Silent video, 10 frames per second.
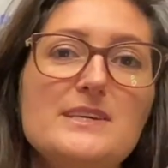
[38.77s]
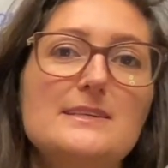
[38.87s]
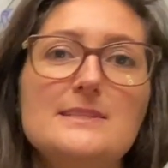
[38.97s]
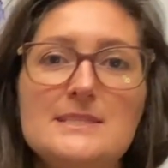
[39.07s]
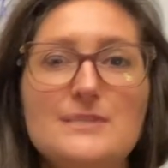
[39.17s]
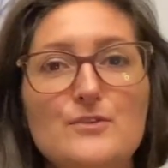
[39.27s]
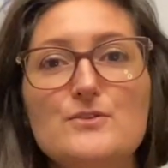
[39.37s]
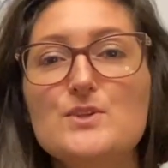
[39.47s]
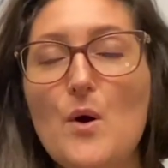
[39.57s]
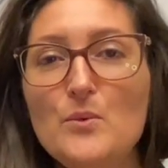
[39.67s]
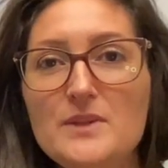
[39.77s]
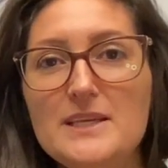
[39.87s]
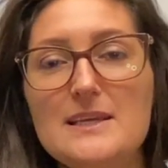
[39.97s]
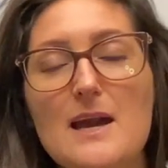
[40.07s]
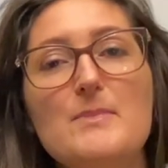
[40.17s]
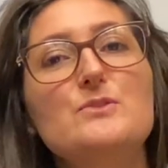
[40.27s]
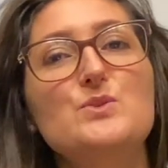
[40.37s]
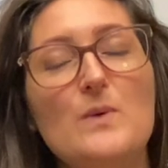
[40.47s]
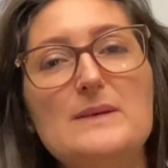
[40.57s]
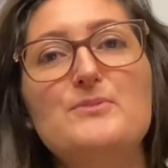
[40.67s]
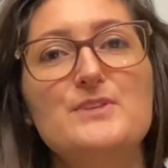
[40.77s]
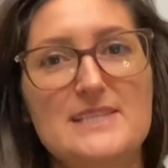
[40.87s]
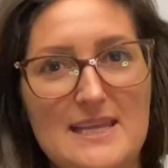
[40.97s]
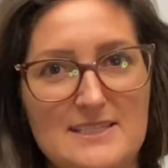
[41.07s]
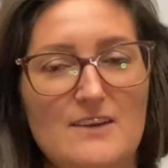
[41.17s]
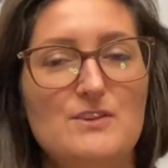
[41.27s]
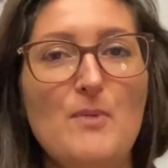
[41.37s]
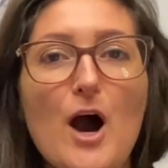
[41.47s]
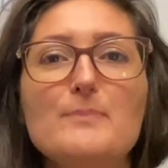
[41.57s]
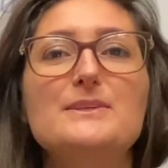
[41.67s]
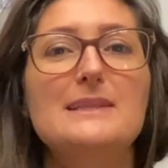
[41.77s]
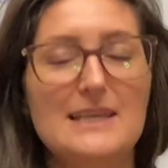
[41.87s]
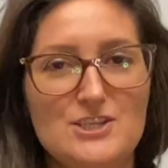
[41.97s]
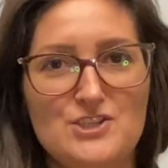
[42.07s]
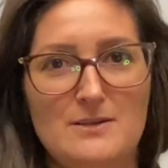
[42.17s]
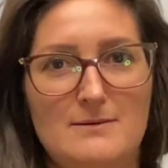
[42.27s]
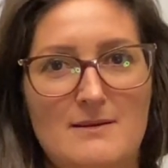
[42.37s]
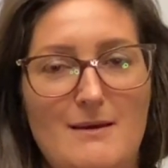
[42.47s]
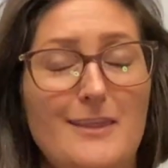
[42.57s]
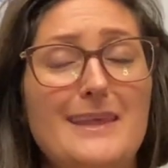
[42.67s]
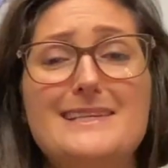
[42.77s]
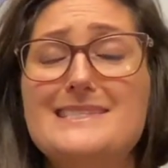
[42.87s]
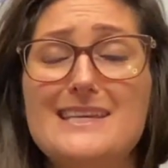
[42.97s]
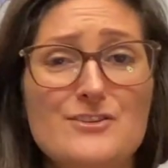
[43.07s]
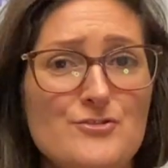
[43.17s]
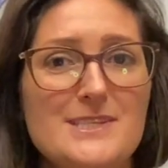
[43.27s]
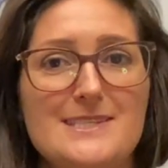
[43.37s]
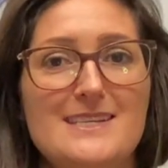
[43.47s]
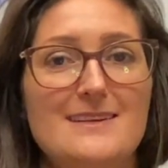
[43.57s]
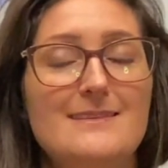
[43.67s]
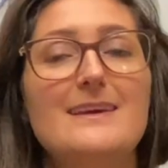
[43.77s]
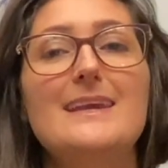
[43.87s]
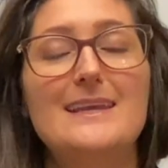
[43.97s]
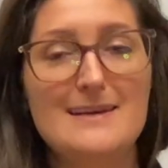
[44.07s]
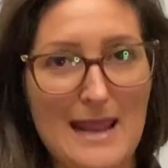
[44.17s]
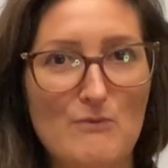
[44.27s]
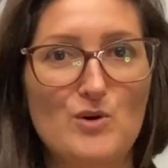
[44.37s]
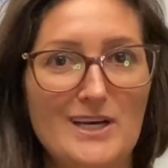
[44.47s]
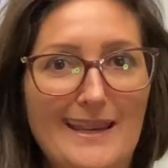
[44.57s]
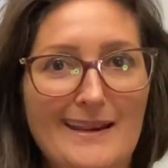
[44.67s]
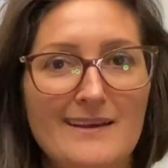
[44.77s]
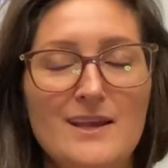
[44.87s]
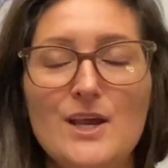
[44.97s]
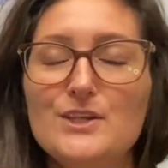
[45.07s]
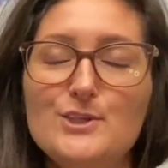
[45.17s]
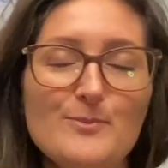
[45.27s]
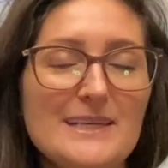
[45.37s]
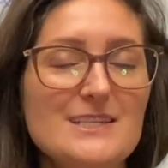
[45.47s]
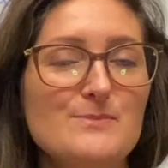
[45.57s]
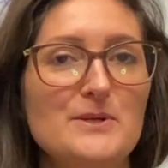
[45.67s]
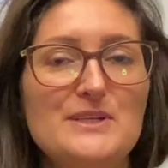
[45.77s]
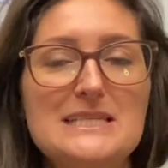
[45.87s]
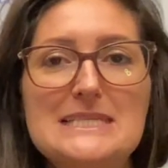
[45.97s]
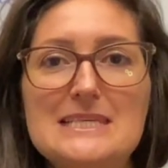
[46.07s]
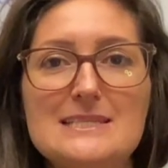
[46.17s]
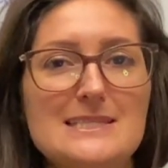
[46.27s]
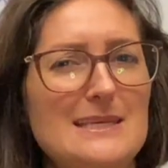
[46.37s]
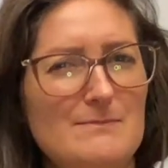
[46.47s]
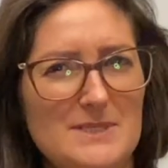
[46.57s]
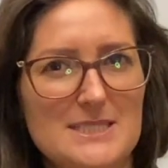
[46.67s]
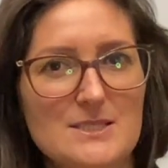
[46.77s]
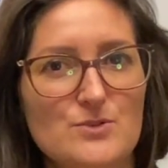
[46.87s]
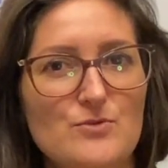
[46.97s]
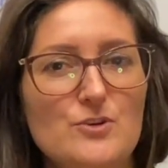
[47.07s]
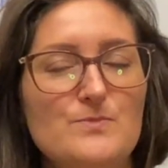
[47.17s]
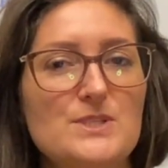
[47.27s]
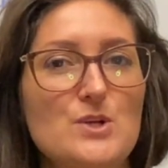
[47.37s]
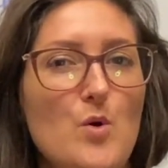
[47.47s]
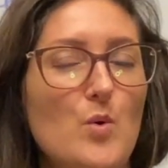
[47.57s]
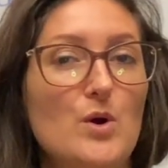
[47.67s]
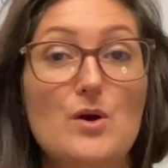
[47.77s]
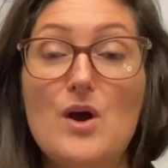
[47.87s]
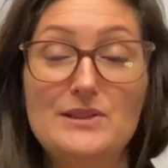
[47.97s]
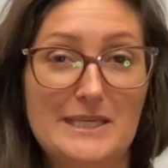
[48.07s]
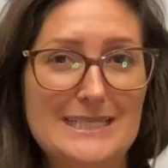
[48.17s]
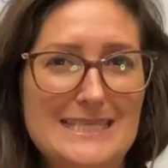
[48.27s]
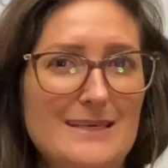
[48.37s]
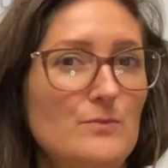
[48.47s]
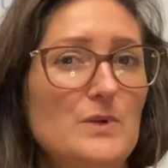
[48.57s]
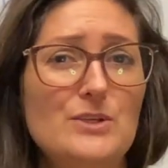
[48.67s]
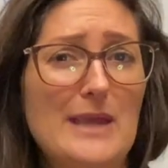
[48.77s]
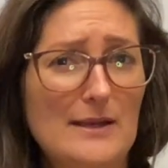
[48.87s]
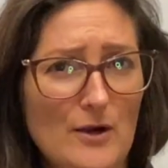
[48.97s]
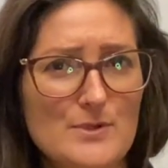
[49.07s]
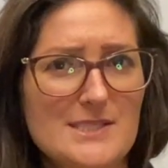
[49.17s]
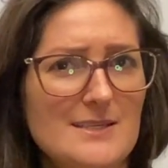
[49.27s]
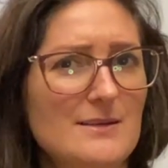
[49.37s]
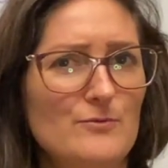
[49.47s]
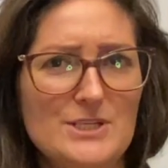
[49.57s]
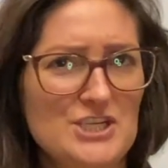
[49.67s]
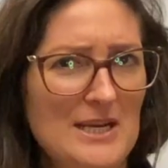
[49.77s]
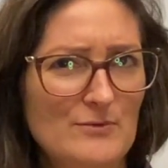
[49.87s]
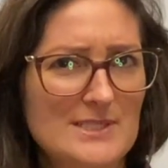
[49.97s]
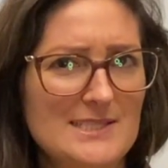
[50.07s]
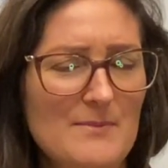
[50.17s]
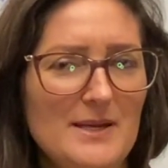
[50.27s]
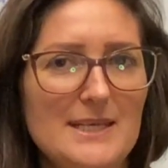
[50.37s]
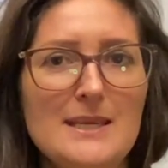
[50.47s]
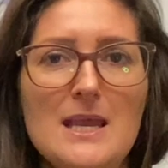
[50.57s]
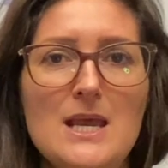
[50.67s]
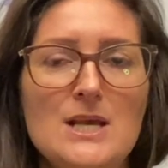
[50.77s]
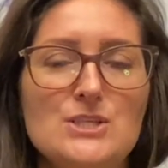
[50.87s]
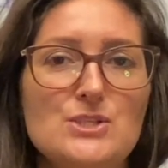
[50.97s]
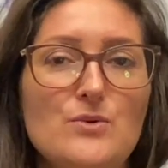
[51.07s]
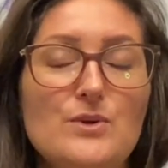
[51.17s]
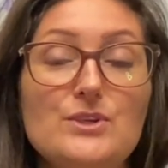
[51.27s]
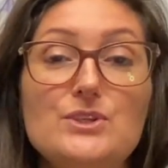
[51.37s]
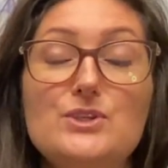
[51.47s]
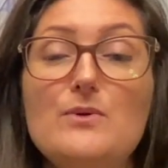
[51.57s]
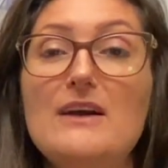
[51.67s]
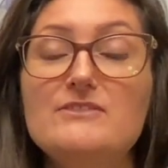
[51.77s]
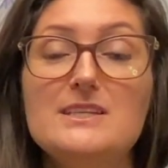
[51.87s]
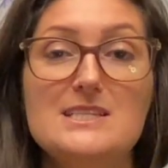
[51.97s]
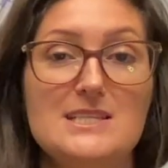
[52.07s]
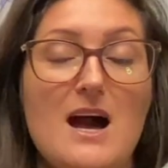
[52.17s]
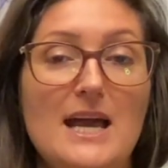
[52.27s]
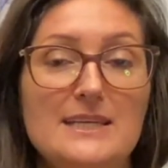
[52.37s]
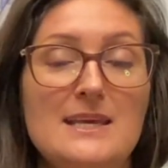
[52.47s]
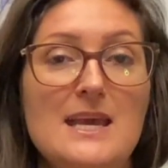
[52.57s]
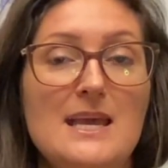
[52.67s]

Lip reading: is, there's only about 20% of the population that is interested in networking. You might experience this in business groups or on LinkedIn when you get ghosted and reaching out to somebody. So you have to decide